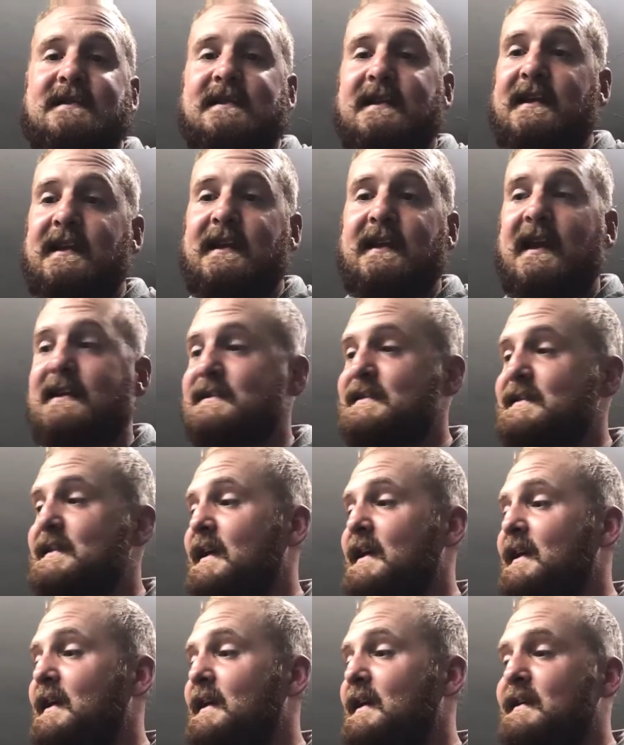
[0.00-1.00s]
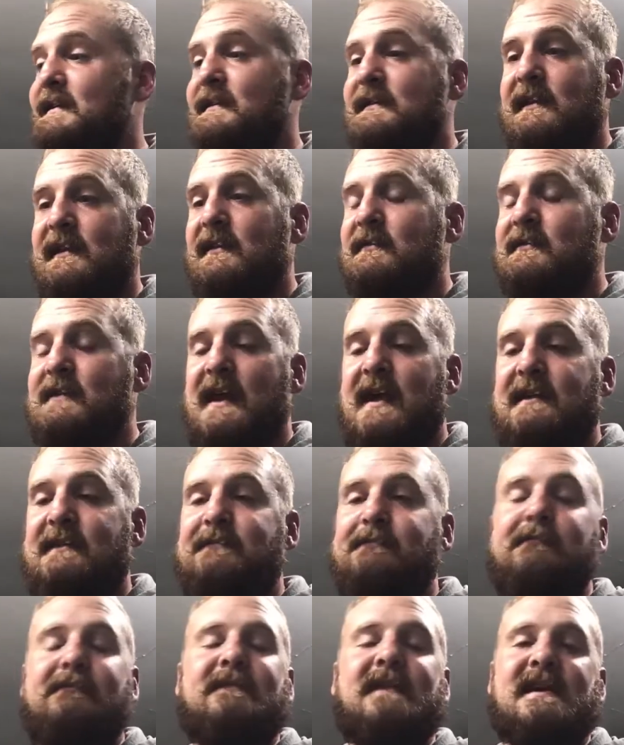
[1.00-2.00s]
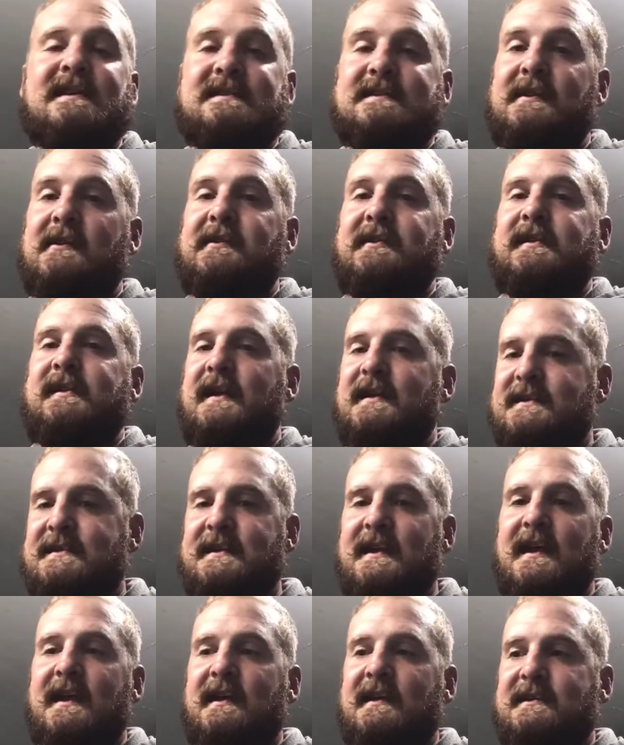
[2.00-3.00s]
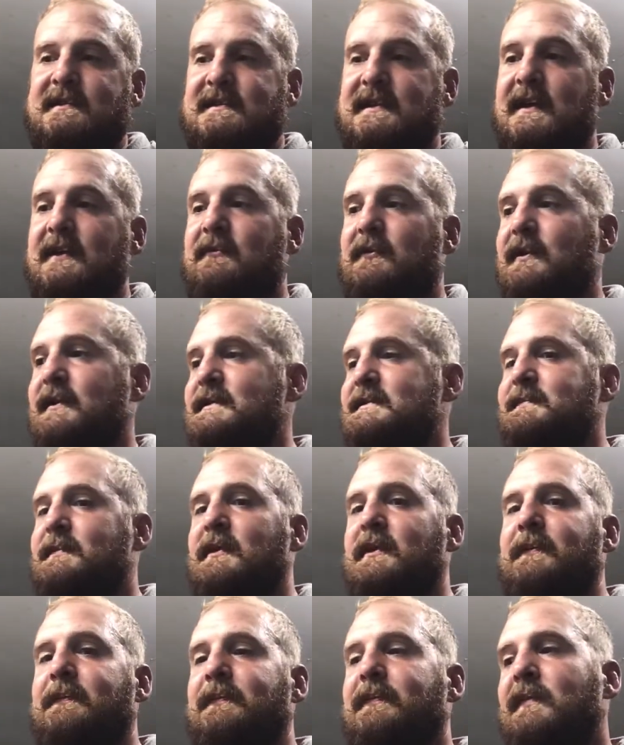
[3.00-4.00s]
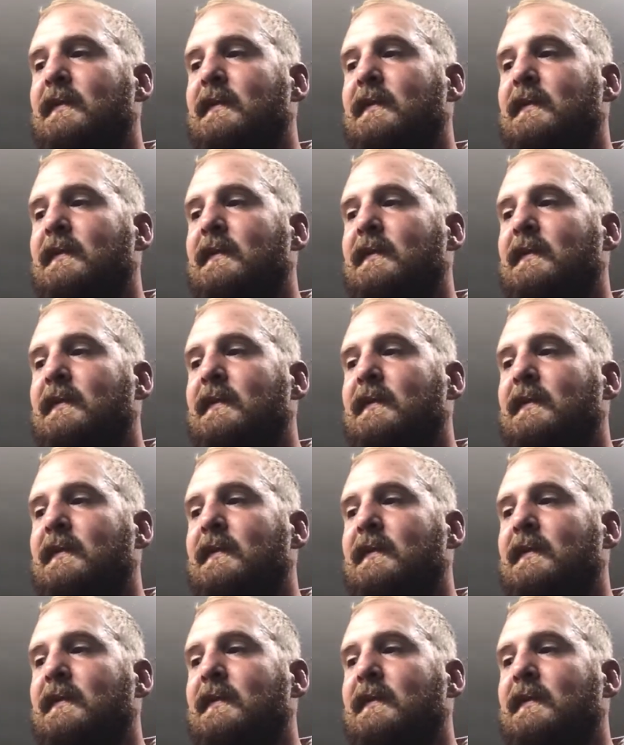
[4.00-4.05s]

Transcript: and then the next day, not necessarily the next day in sequence, but